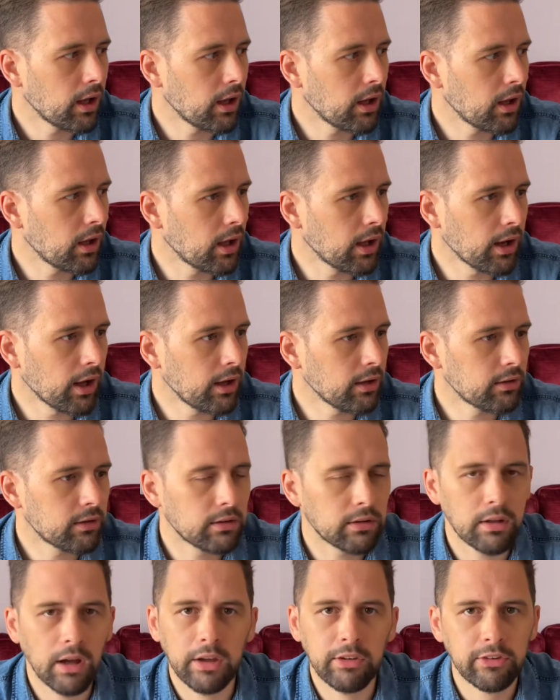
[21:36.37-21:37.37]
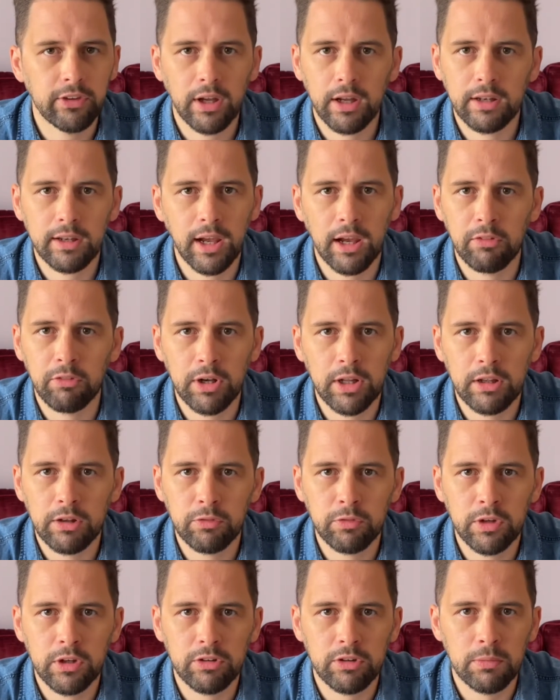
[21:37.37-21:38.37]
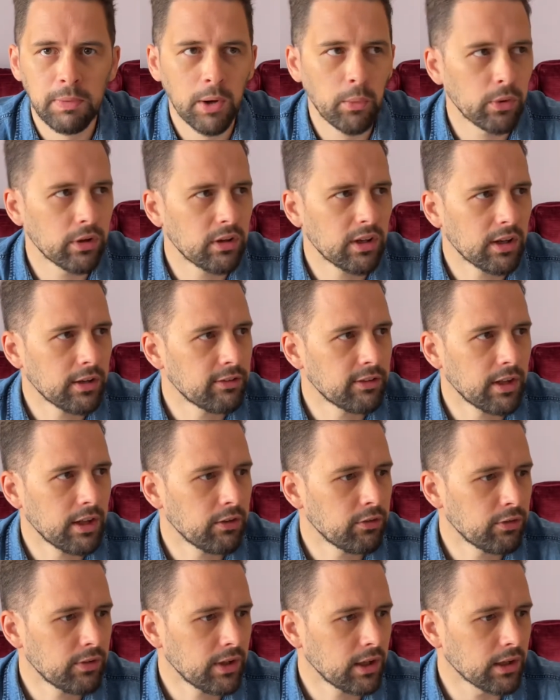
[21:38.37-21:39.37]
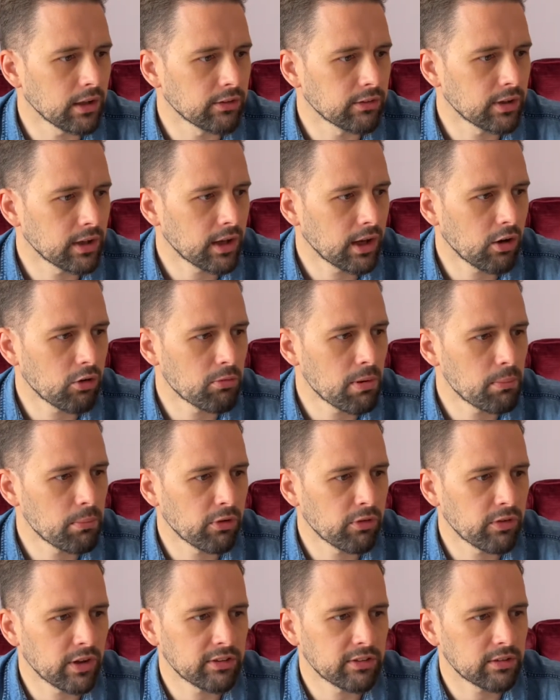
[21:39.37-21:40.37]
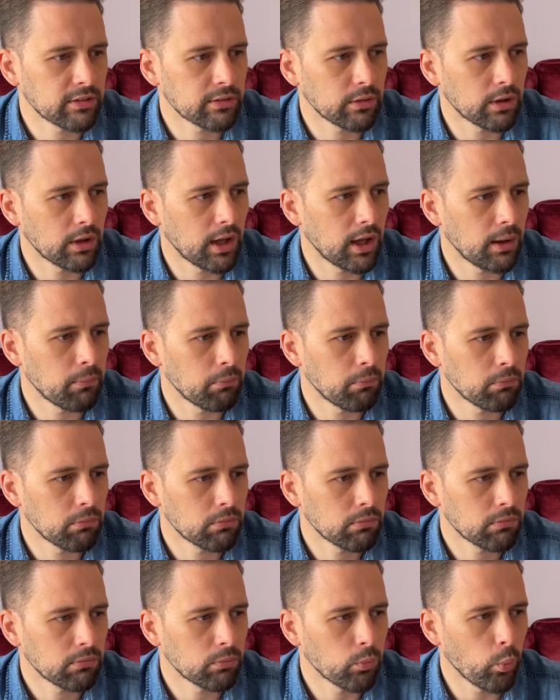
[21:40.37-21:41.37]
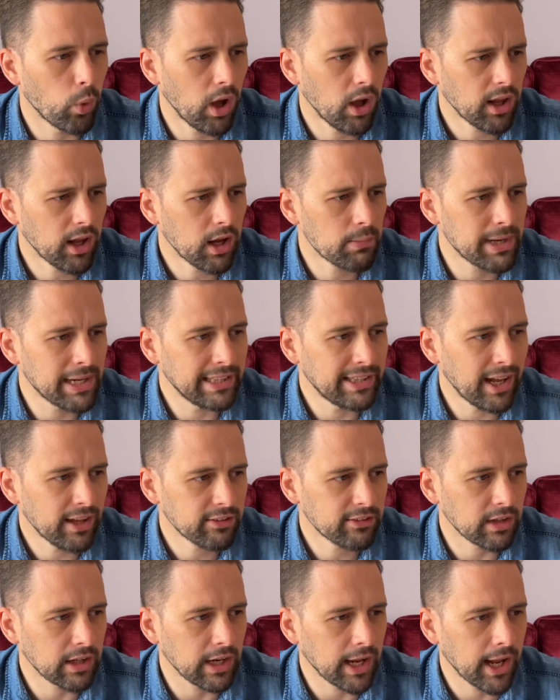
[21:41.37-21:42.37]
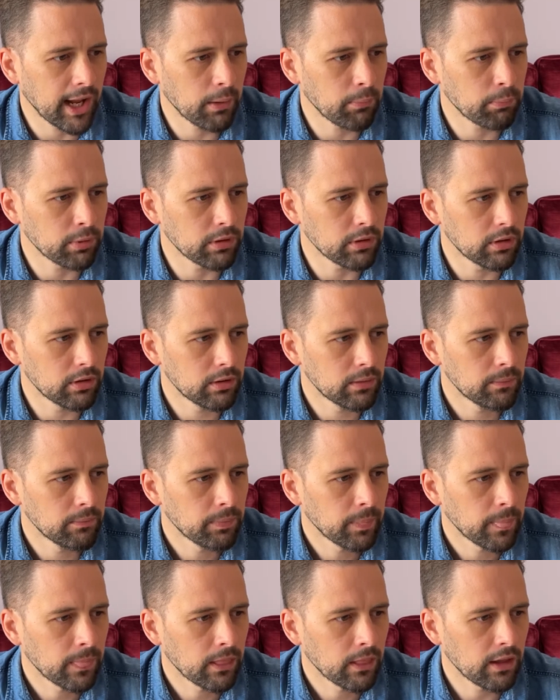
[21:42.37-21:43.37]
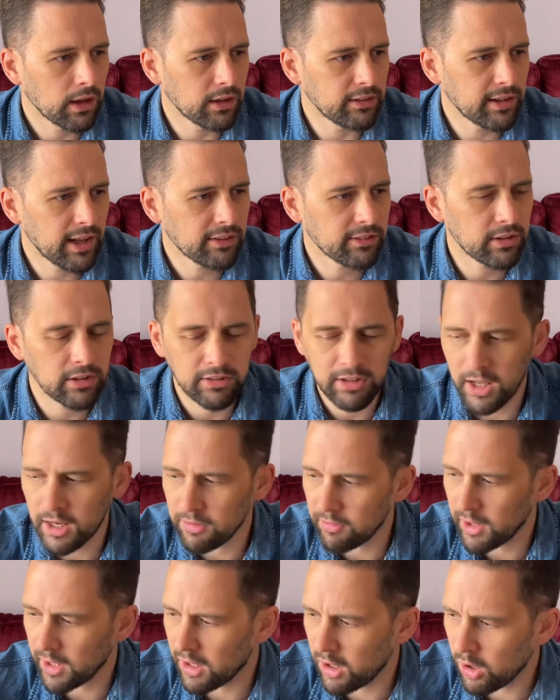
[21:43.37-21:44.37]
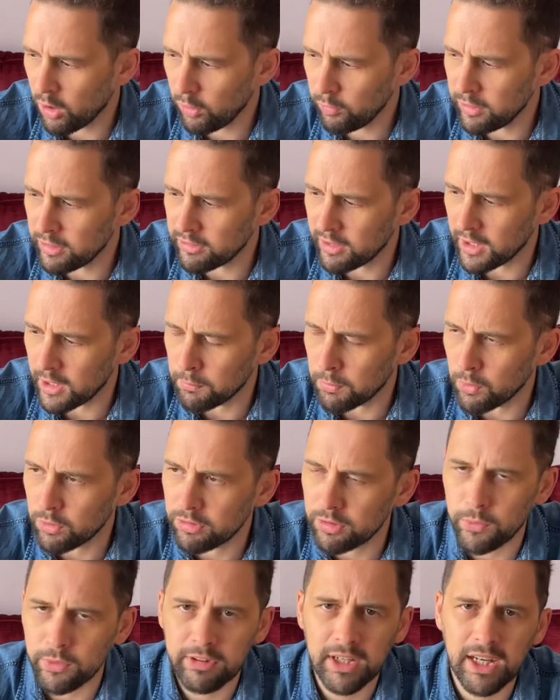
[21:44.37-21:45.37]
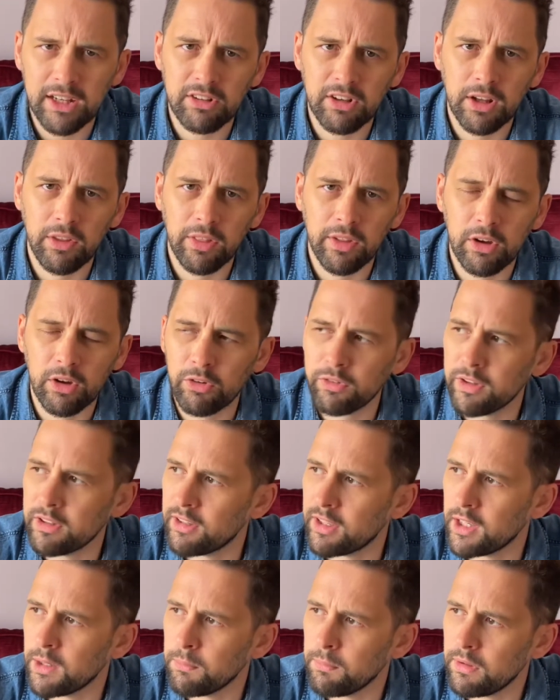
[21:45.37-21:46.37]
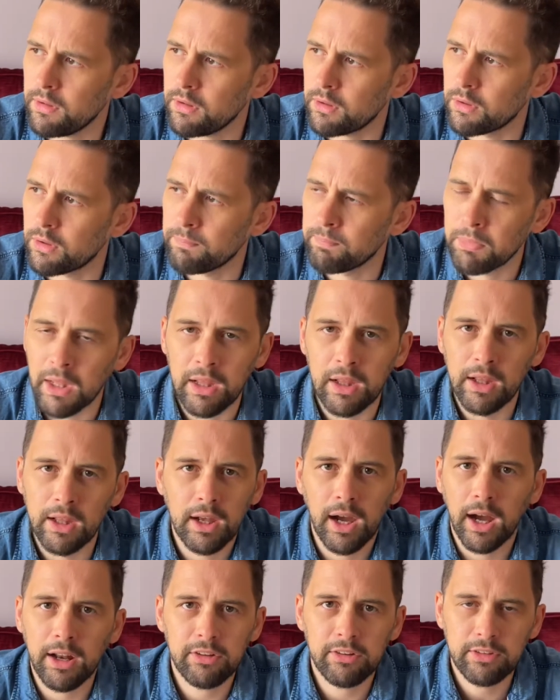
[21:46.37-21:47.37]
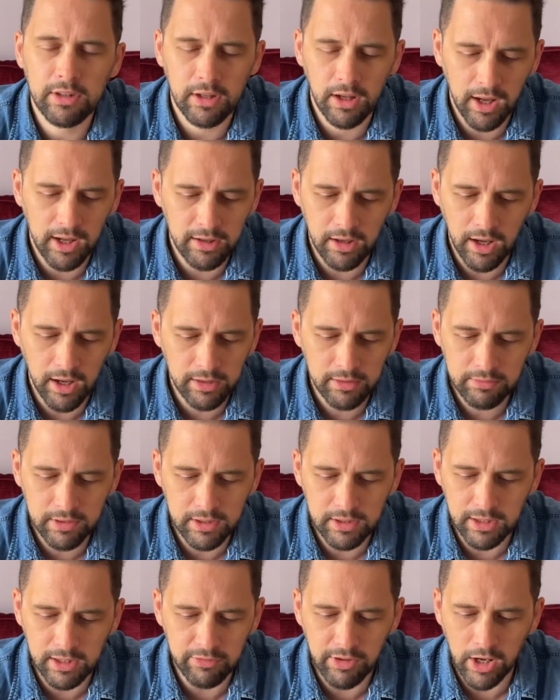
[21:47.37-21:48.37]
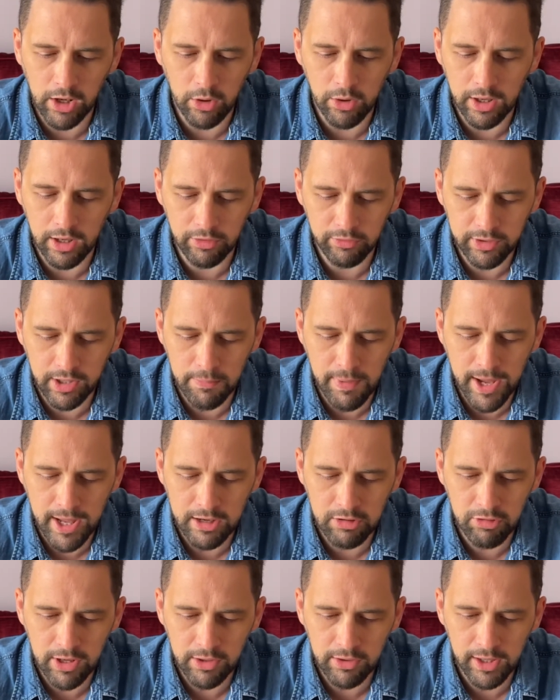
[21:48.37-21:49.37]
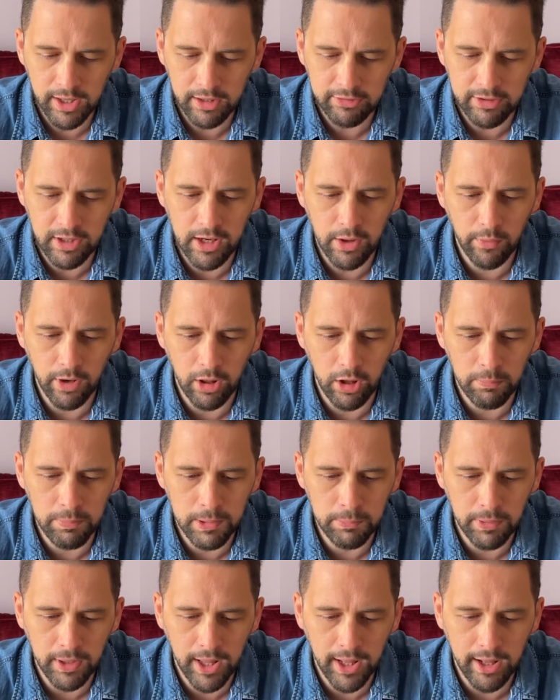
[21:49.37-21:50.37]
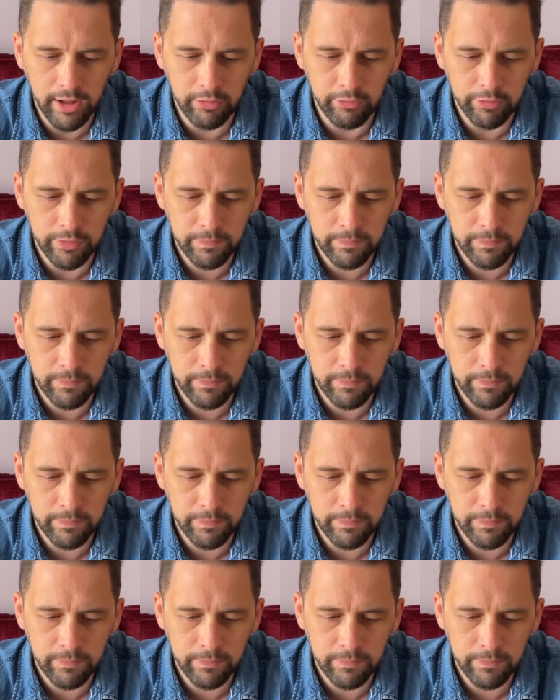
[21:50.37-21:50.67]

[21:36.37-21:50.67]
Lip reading: And I started getting really confused about, what did I say first? I can't remember if I was working at my desk and it happened. A desk is kind of like a coffee table, so was I actually on the coffee table, or I didn't give it long enough to get my head around, I guess. I know a lot of people have.